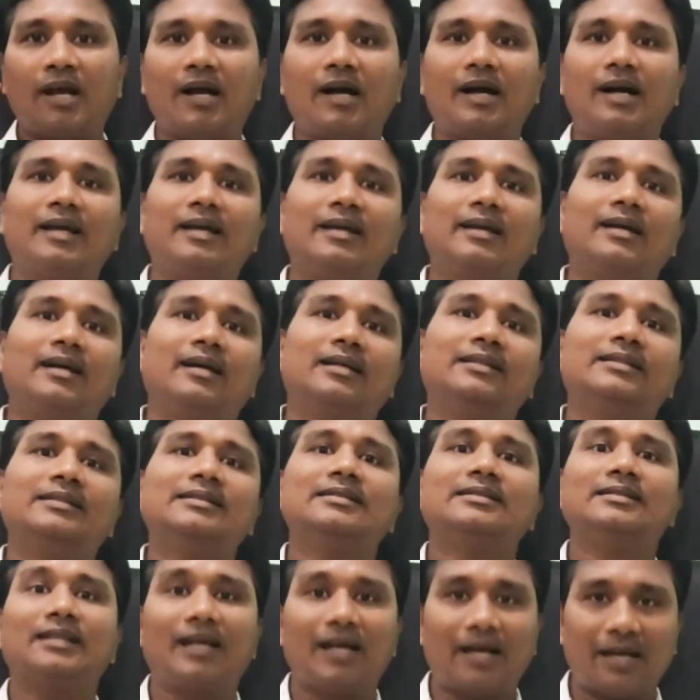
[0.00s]
Hi
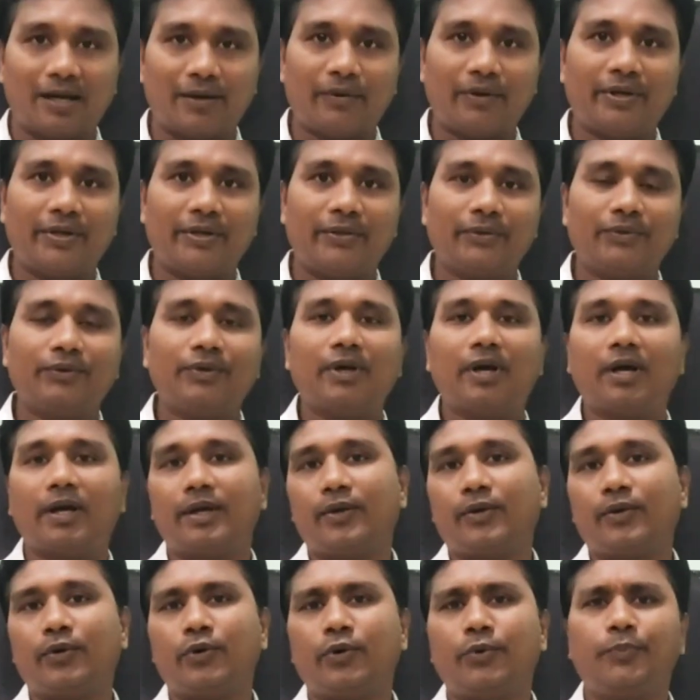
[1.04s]
guys, how are you?
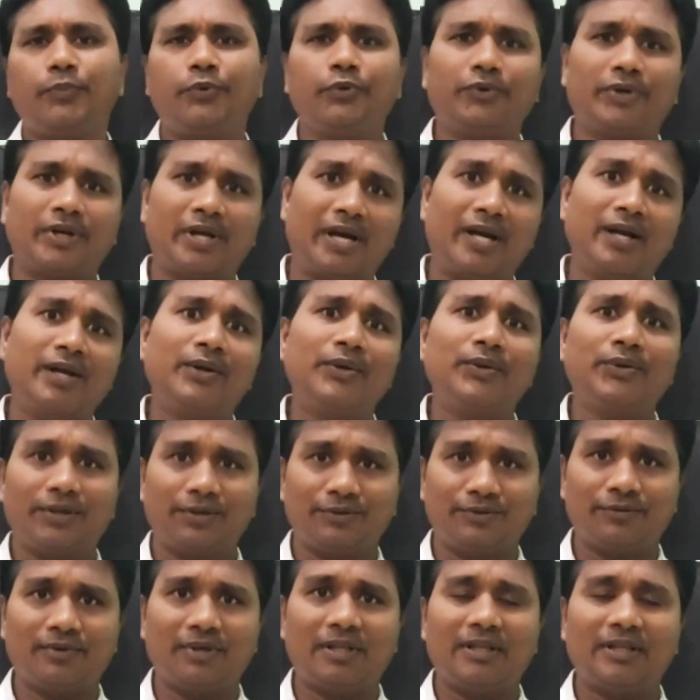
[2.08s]
I hope you are all
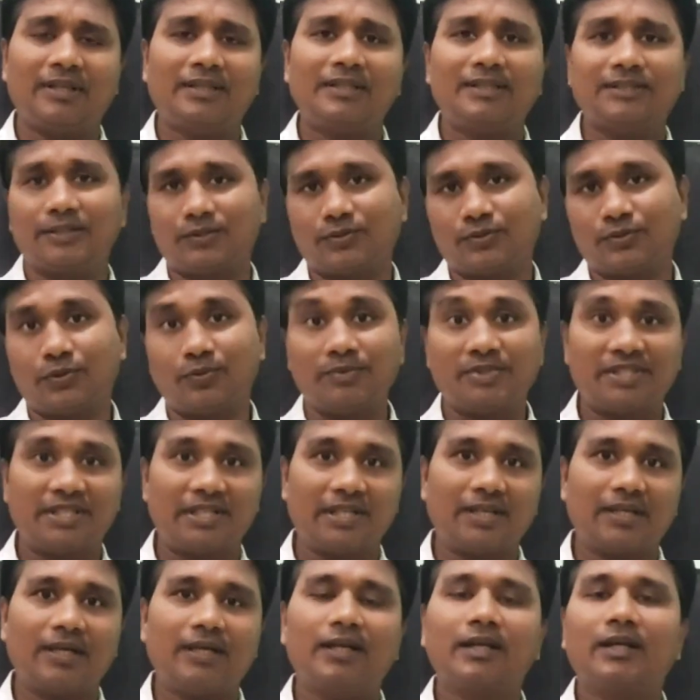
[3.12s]
doing well. This is
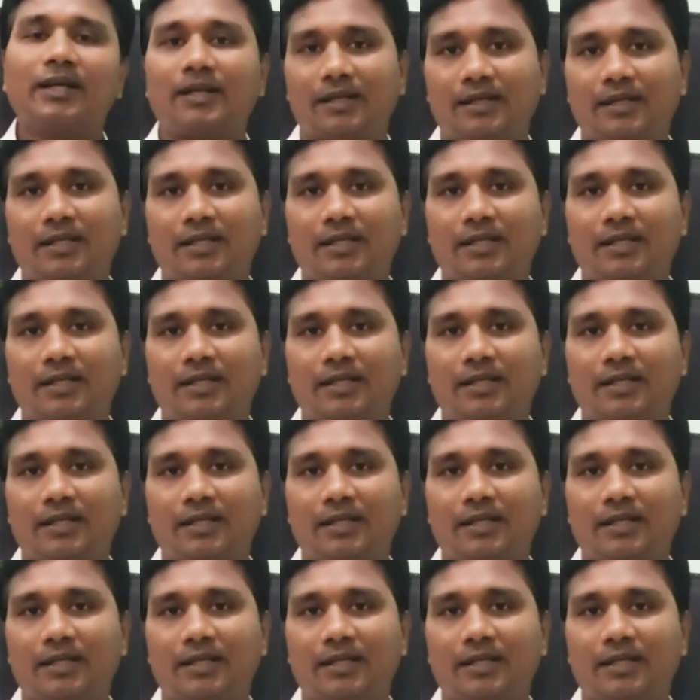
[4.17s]
Somshekar